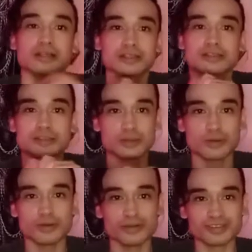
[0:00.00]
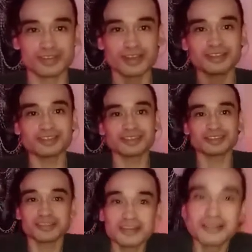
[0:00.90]
essential oil set.
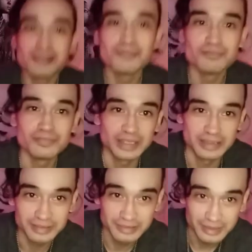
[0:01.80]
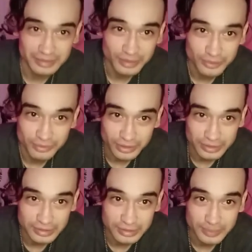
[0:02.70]
Just, you know, for
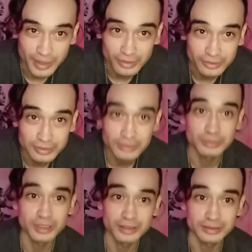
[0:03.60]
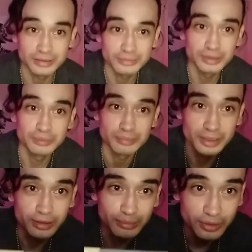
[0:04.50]
good smells, but let me
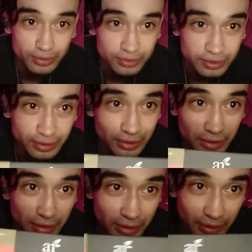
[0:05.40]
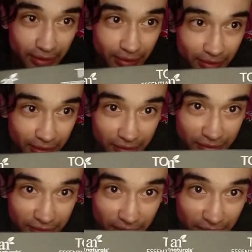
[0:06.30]
bring it up closely. I
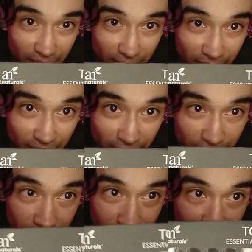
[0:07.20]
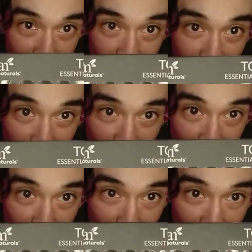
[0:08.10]
just thought I got a really good deal on
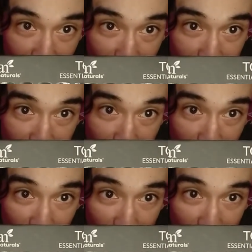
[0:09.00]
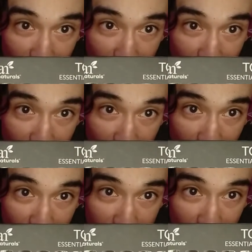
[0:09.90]
it, but you can see, like, it
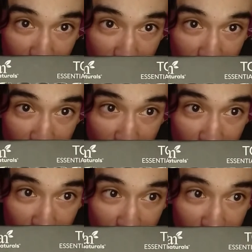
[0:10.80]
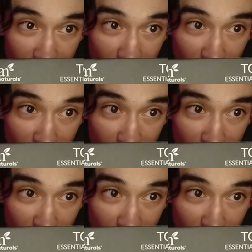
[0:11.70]
has all these different